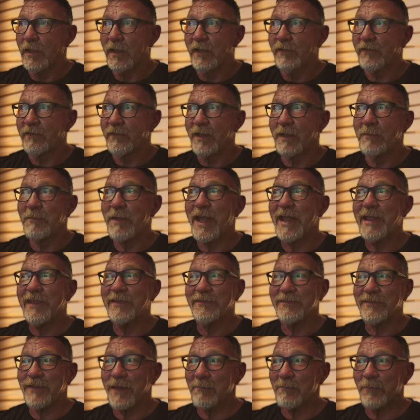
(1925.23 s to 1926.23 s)

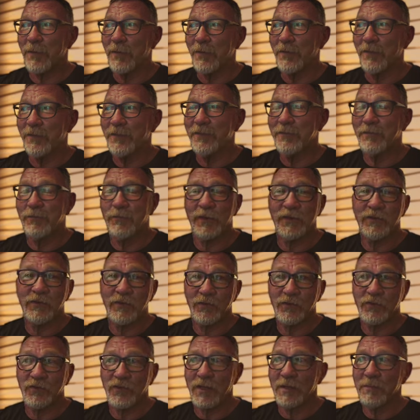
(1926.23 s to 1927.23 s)
semi-assembled, which
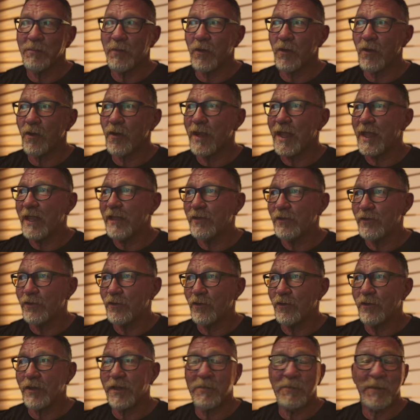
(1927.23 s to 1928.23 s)
is cheaper,
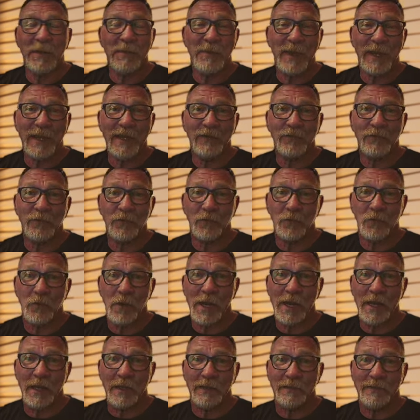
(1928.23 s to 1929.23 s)
you're going to be paying
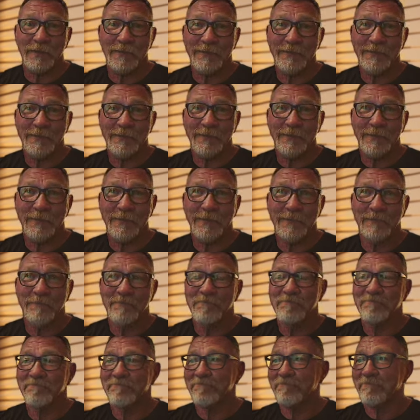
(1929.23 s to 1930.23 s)
$2,000.
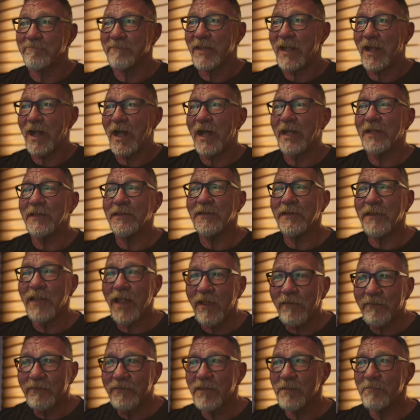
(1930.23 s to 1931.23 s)
I
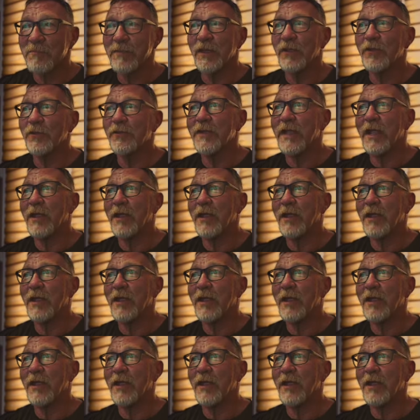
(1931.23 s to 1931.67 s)
love the build